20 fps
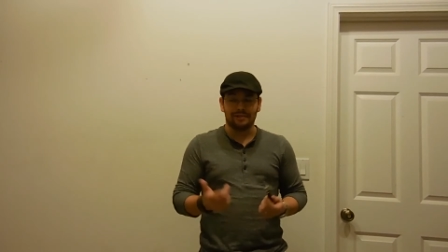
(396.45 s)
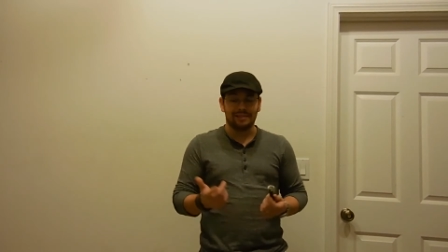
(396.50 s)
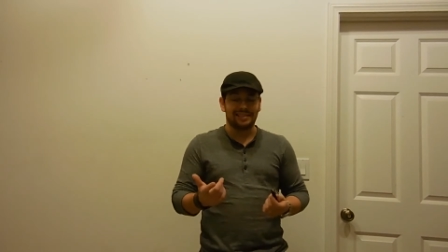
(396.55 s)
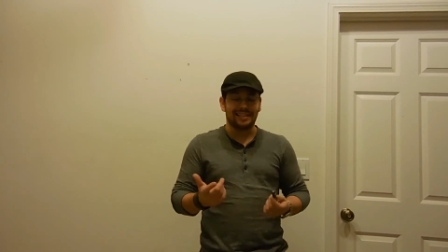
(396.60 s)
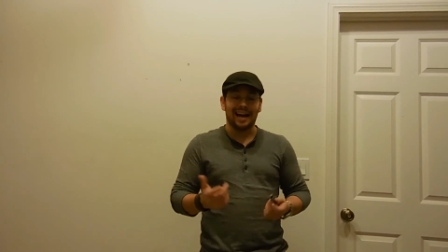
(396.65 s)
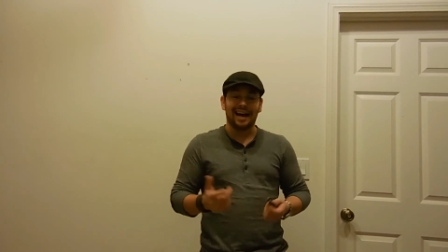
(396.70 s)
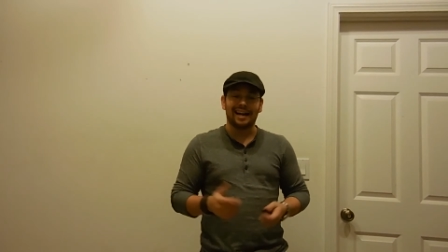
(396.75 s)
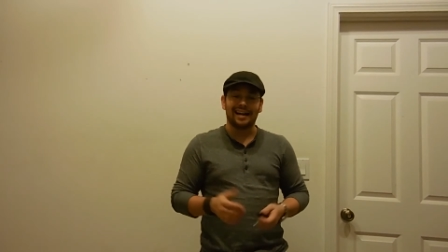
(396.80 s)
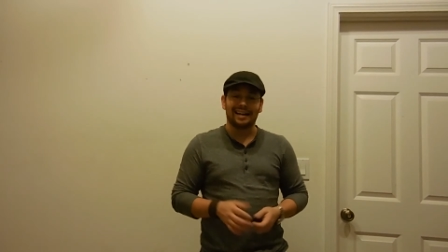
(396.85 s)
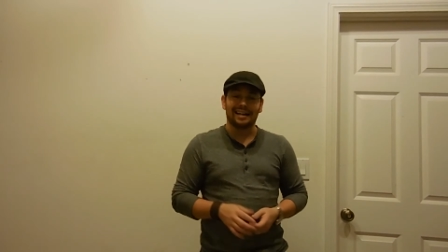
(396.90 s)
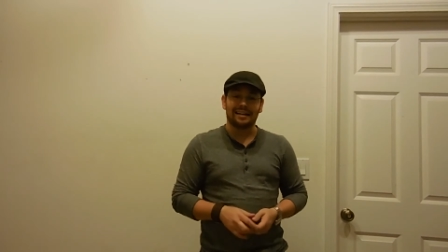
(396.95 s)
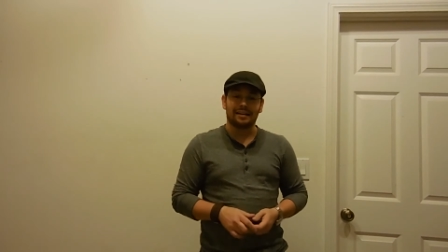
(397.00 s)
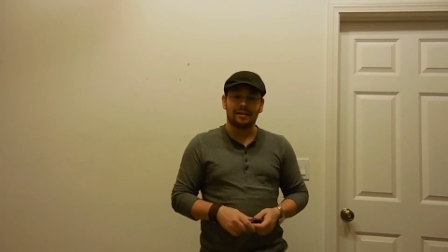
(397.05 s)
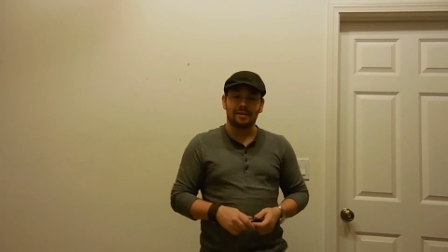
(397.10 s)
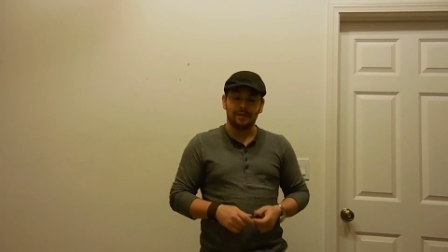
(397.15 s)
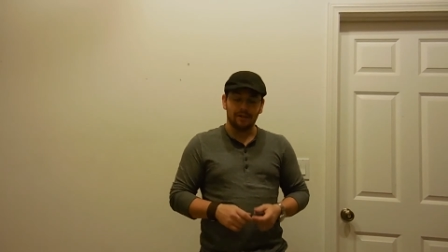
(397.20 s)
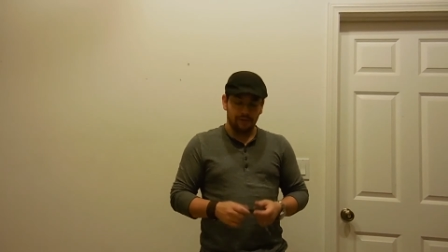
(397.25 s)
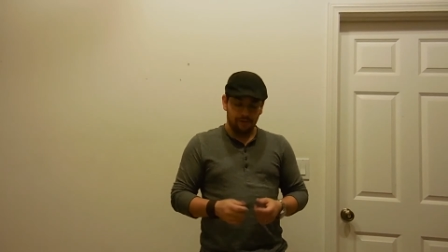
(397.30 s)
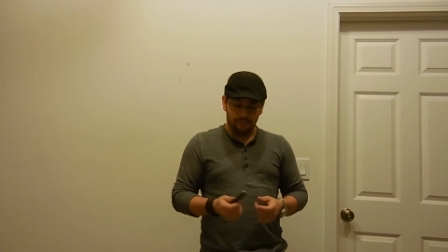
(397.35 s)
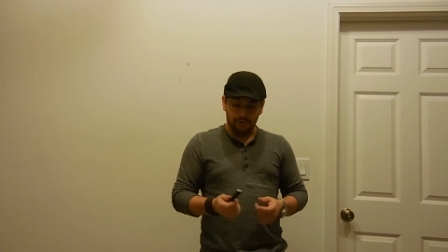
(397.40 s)
dying
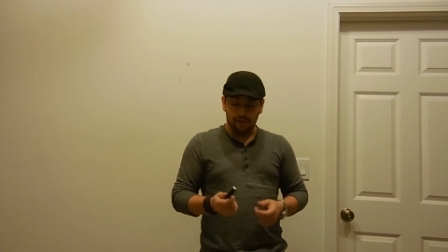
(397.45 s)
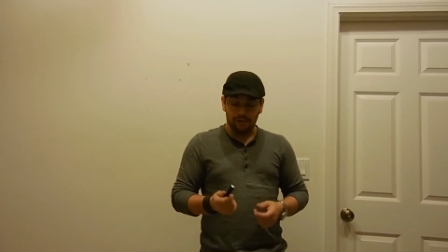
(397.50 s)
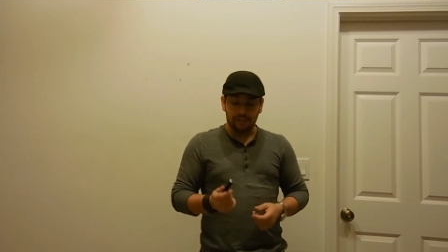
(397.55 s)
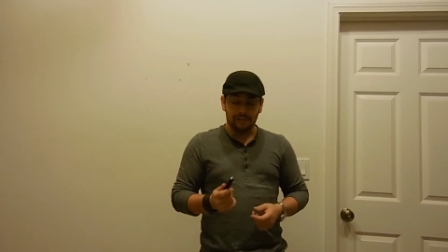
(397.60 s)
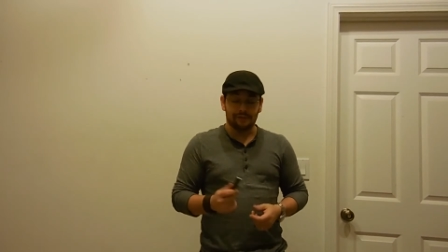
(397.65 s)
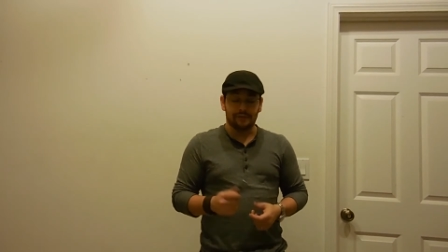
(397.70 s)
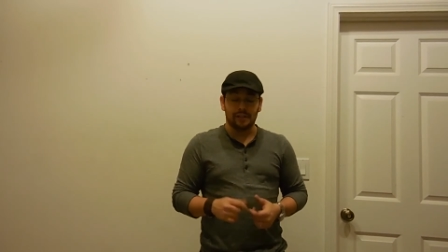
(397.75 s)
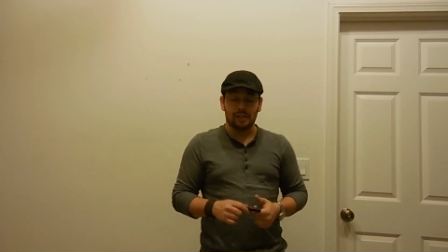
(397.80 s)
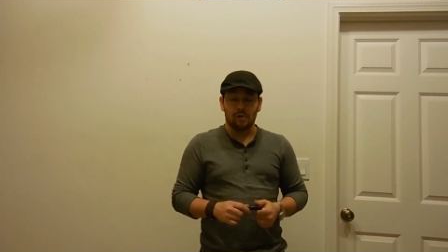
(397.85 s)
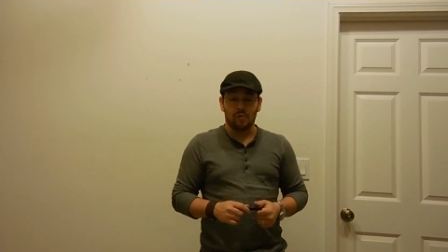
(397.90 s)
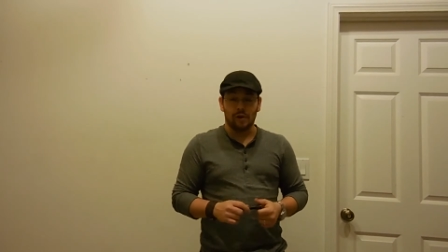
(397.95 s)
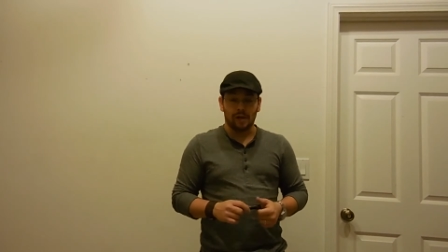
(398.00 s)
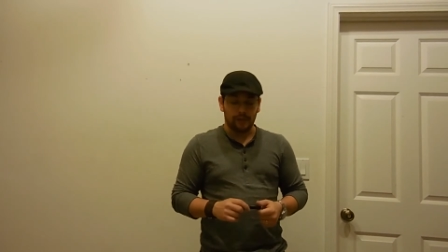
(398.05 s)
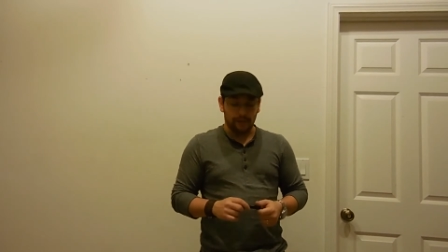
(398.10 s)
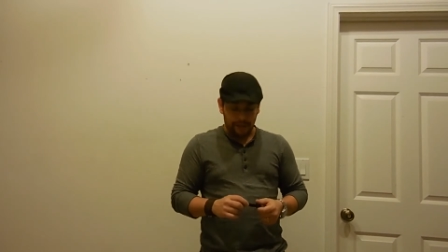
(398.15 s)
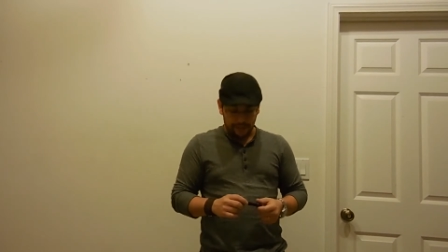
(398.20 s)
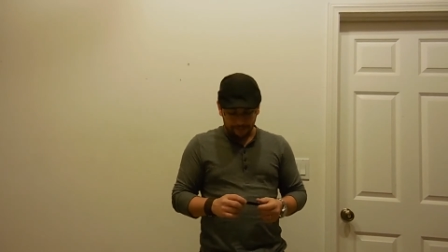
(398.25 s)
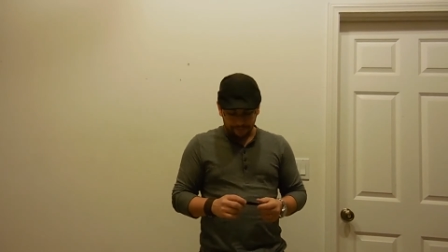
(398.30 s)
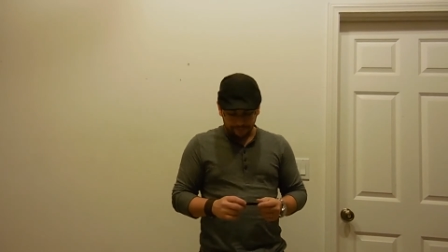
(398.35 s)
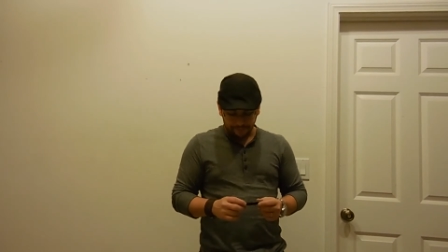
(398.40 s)
relatively
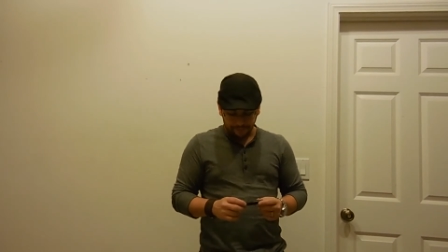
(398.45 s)
quickly.